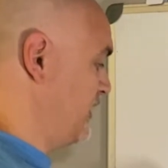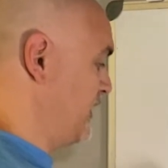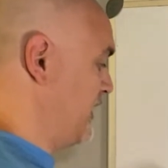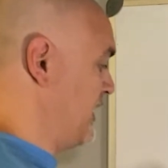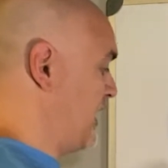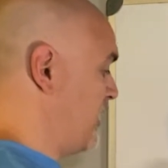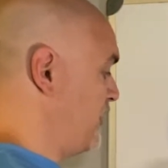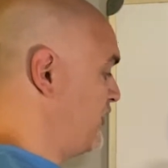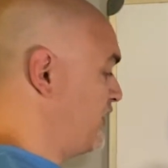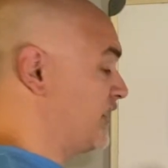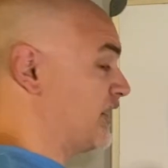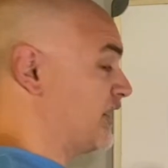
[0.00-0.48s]

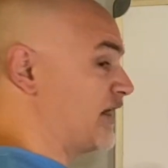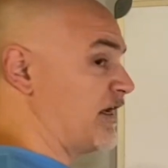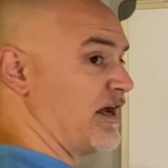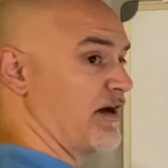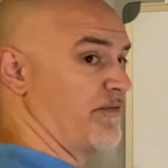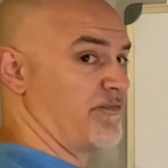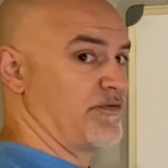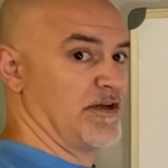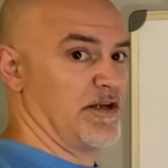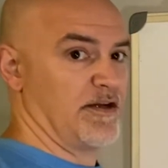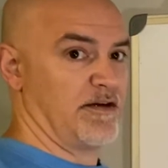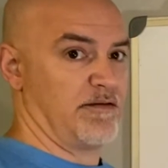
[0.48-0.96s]
now you're going to
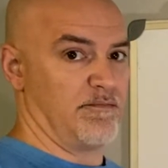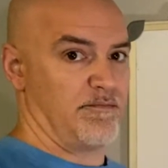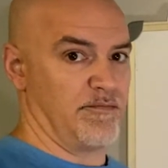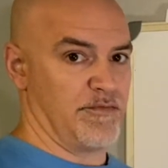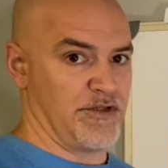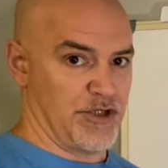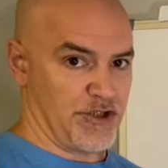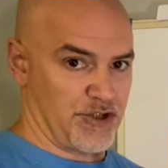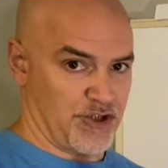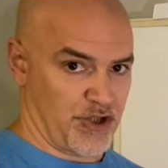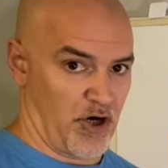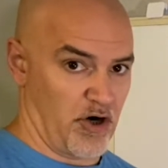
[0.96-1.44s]
have to
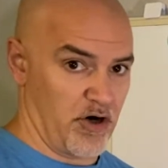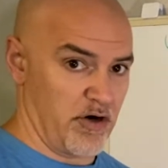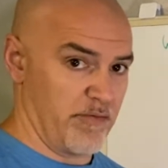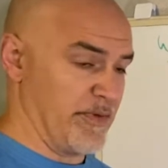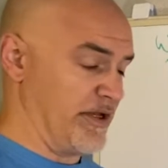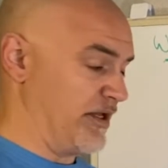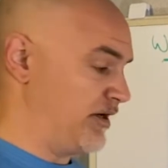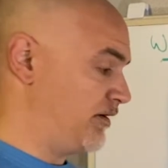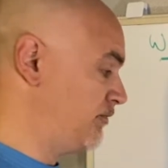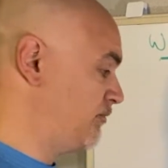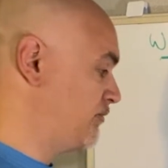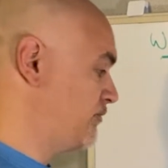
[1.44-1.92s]

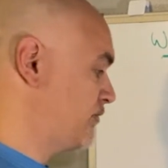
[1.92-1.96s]
determine,